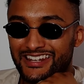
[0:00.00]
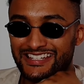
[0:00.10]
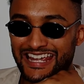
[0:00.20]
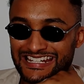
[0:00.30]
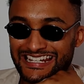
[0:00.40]

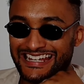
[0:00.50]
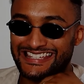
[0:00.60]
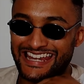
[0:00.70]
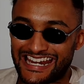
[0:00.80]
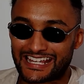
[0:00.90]
Take
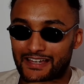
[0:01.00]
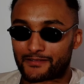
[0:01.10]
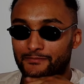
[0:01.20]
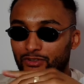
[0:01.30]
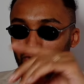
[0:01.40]
that.
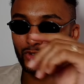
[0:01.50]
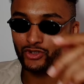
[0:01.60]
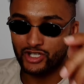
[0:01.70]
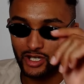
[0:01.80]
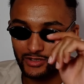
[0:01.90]
That's what Don
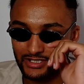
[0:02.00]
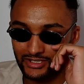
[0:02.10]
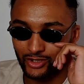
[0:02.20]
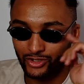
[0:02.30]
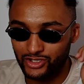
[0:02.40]
Charles said.
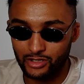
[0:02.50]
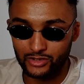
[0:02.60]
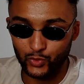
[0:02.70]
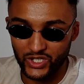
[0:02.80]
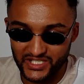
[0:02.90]
Don
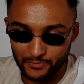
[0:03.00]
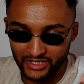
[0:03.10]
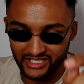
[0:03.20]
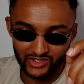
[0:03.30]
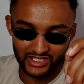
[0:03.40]
Charles whispered
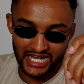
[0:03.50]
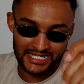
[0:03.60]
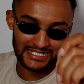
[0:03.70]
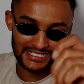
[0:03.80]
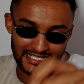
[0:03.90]
in
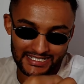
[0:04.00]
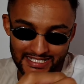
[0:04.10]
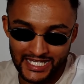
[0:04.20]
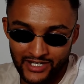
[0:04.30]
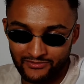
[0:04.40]
Danny D's
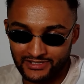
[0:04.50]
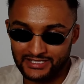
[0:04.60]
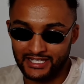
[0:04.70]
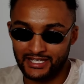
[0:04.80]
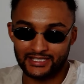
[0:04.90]
ear and
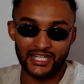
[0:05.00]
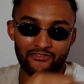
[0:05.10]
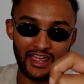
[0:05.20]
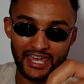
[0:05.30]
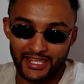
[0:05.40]
said, give
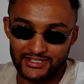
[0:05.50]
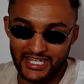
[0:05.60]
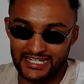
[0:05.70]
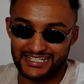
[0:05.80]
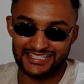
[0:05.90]

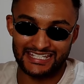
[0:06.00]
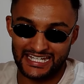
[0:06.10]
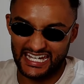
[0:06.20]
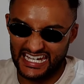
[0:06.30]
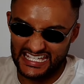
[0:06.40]
AJ the
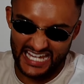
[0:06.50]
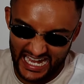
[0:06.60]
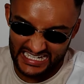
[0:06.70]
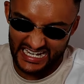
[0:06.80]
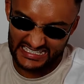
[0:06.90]
diddy.
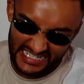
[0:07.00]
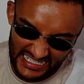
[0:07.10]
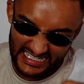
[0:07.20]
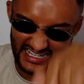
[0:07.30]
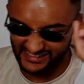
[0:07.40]
Take that.
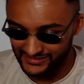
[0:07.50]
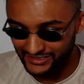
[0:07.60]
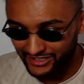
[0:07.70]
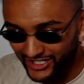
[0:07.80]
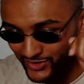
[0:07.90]

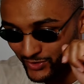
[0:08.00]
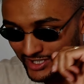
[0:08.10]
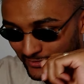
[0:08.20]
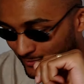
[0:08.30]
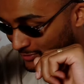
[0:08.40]
That's what
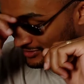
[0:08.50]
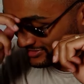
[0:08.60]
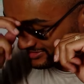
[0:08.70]
he wants